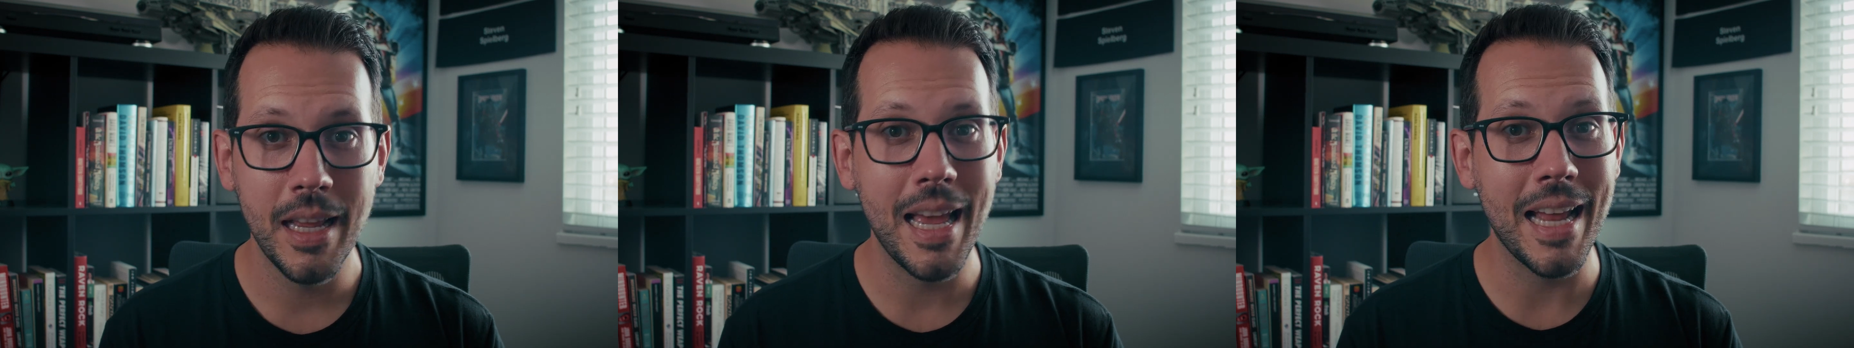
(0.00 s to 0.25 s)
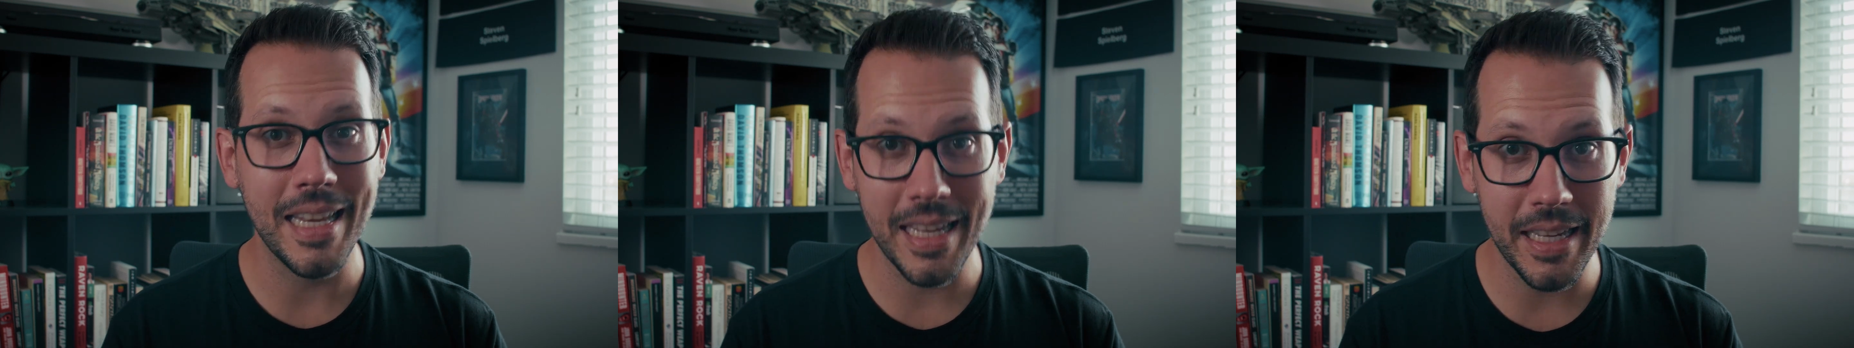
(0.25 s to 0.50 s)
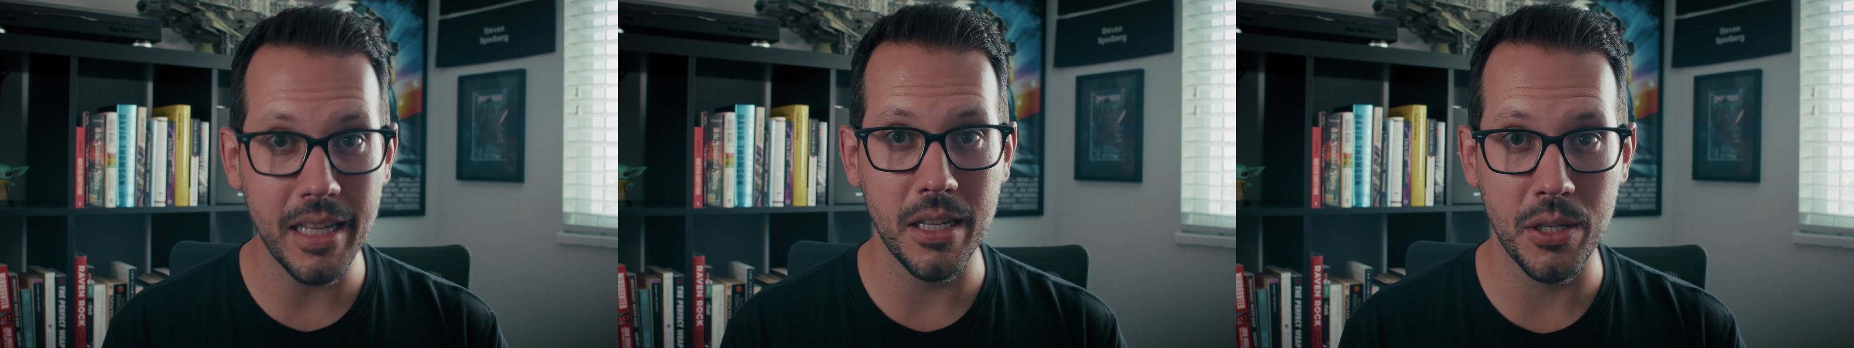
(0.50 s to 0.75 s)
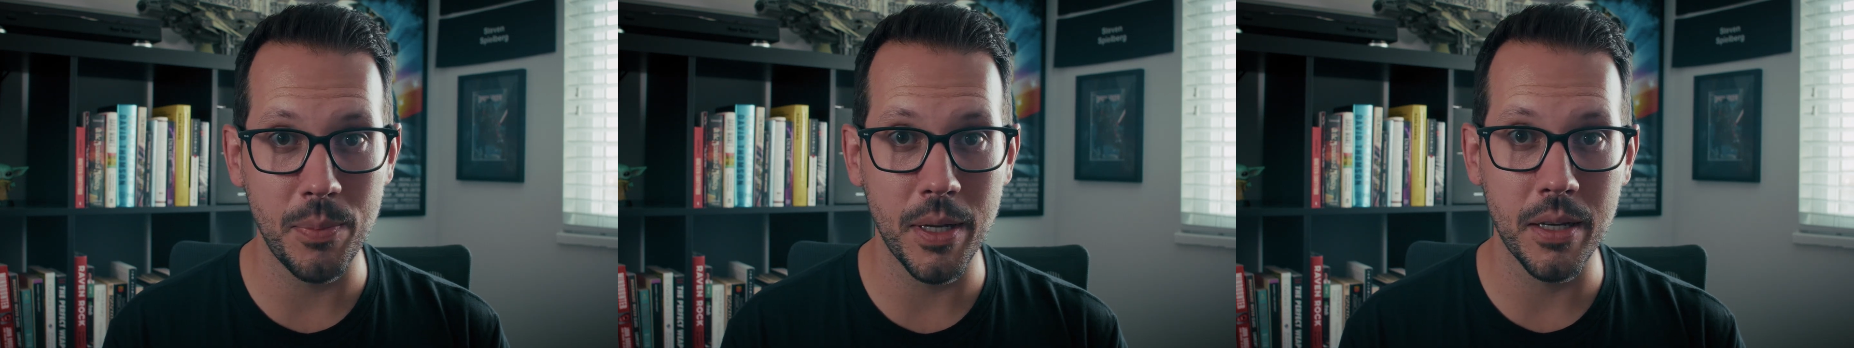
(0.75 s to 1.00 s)
at
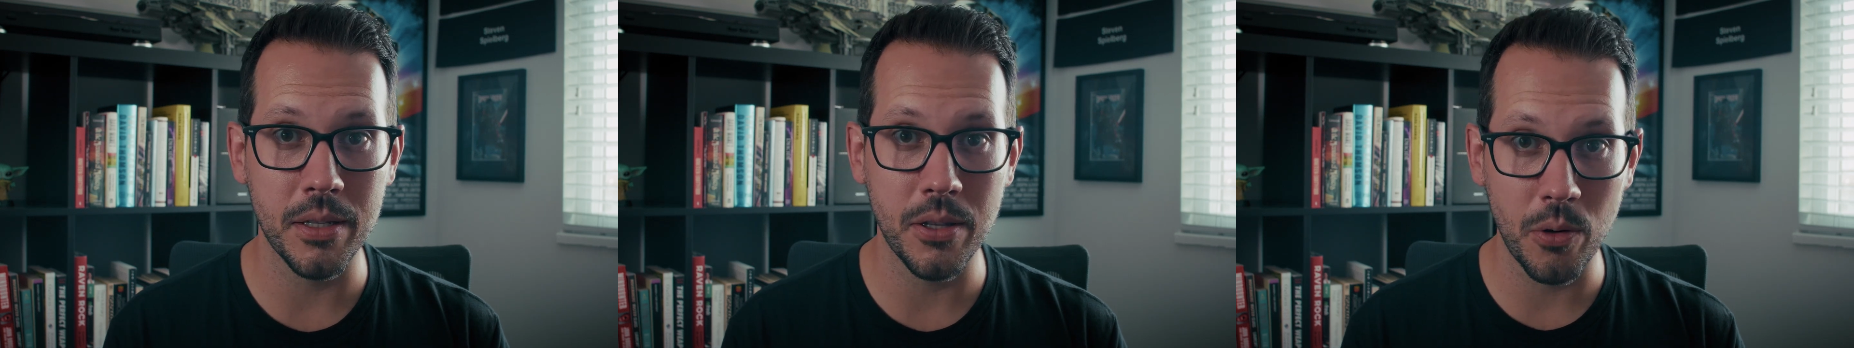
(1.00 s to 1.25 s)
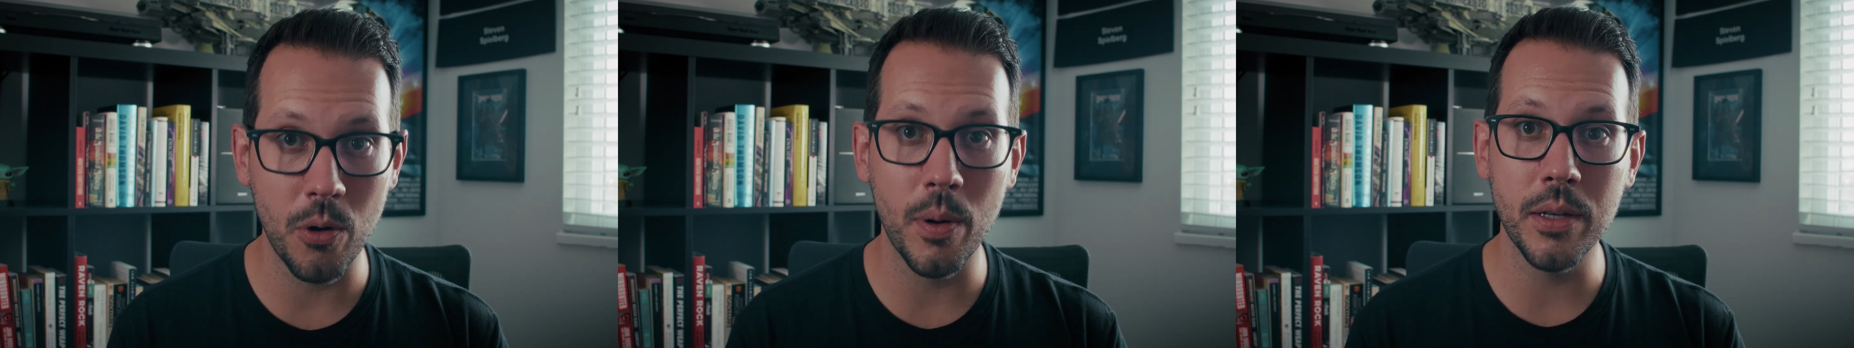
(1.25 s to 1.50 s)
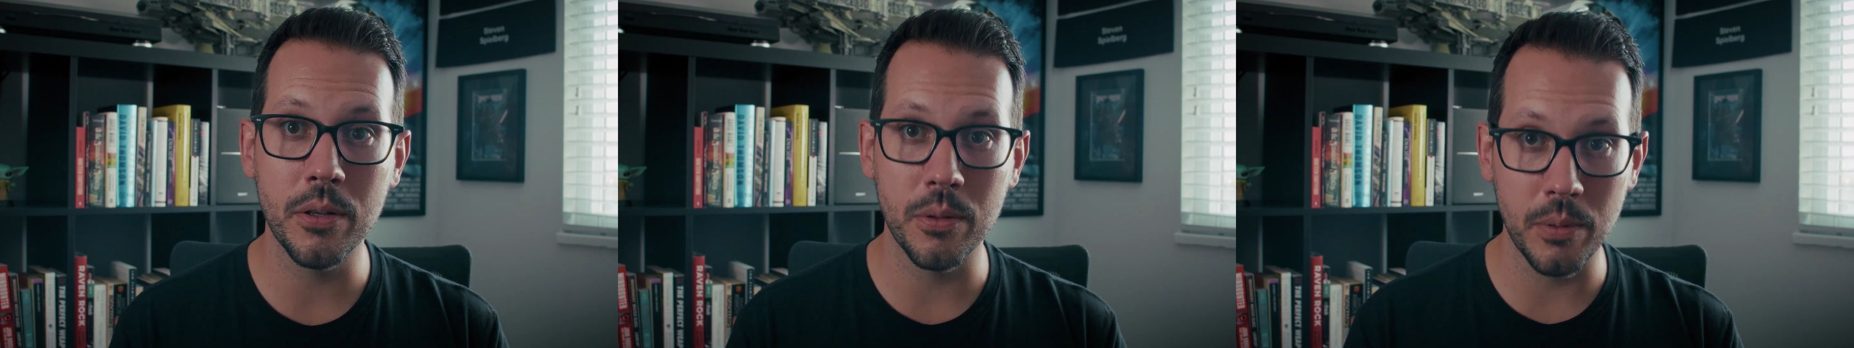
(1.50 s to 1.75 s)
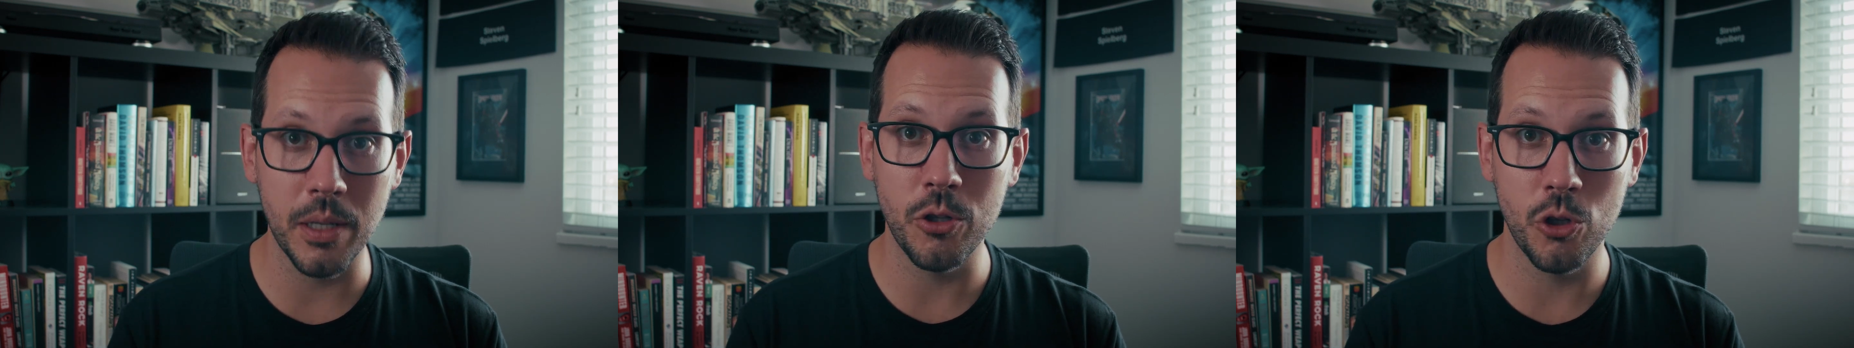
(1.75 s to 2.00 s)
ease because they're going
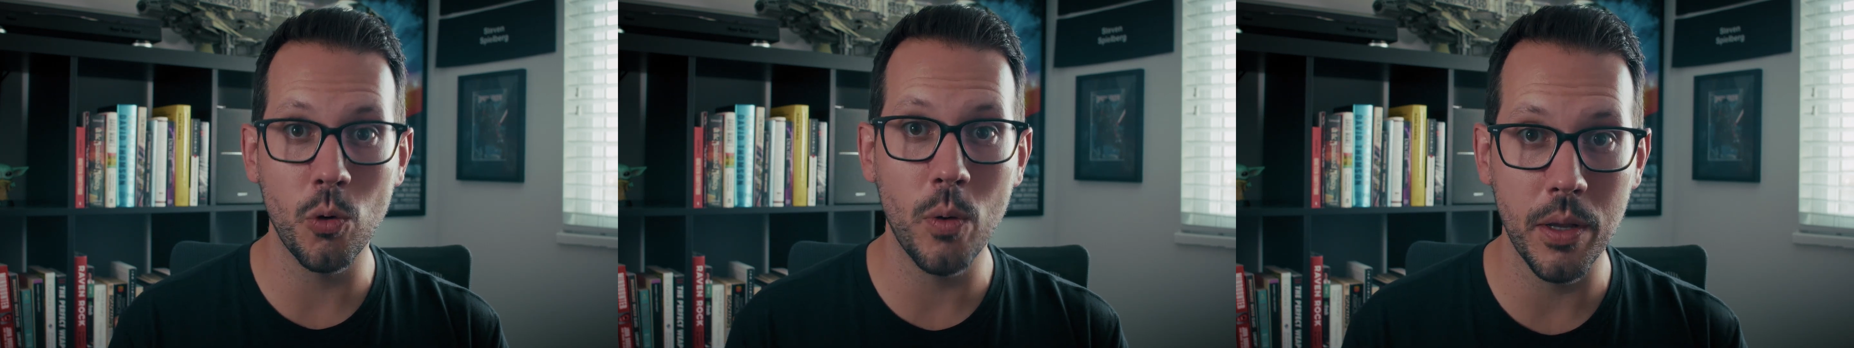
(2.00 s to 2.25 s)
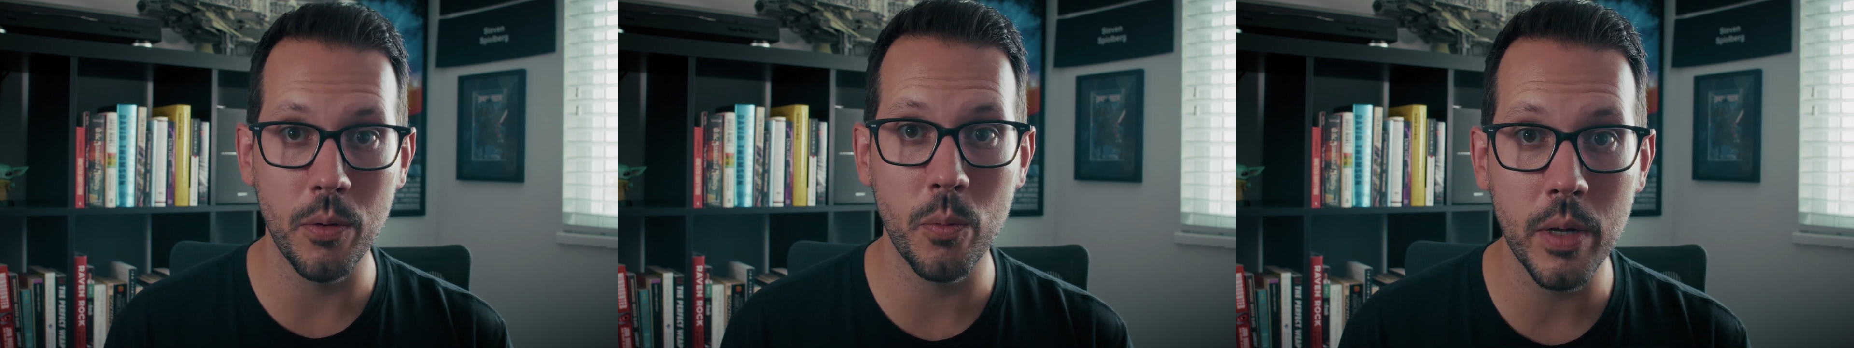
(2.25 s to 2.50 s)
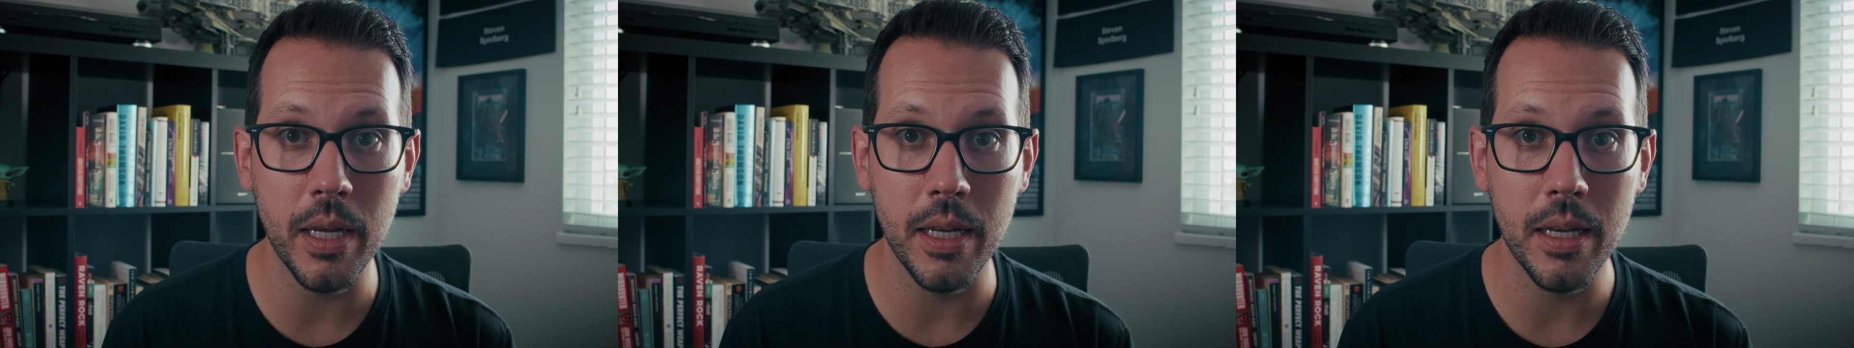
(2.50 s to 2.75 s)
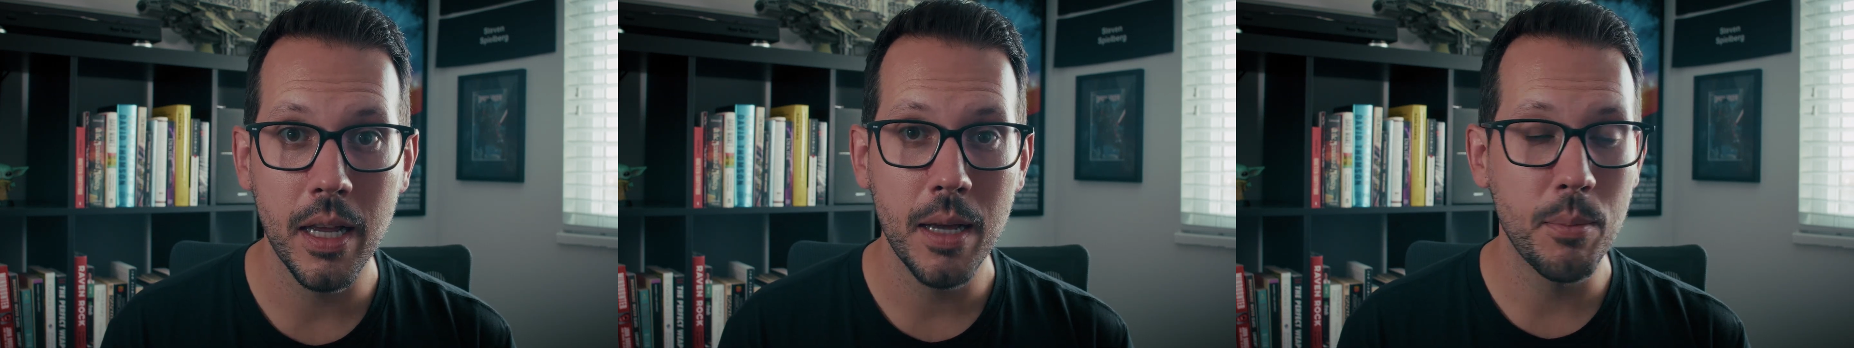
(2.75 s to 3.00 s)
to enjoy the read.